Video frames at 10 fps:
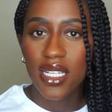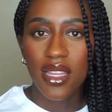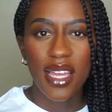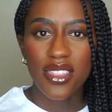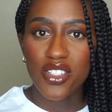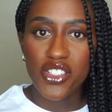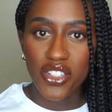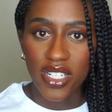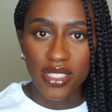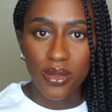like the
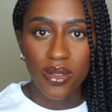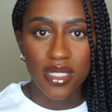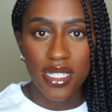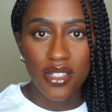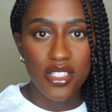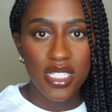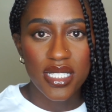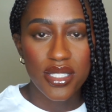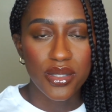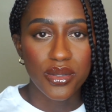strength or the energy
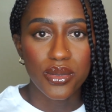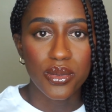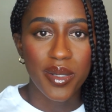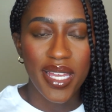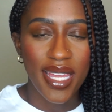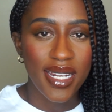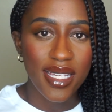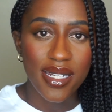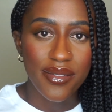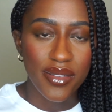to edit
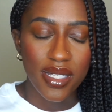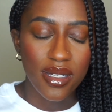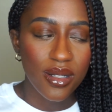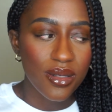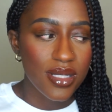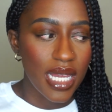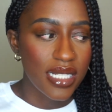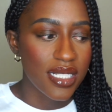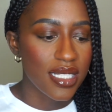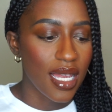any videos. I
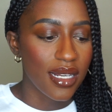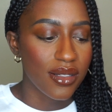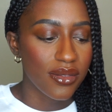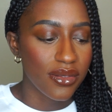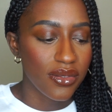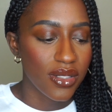just kind of,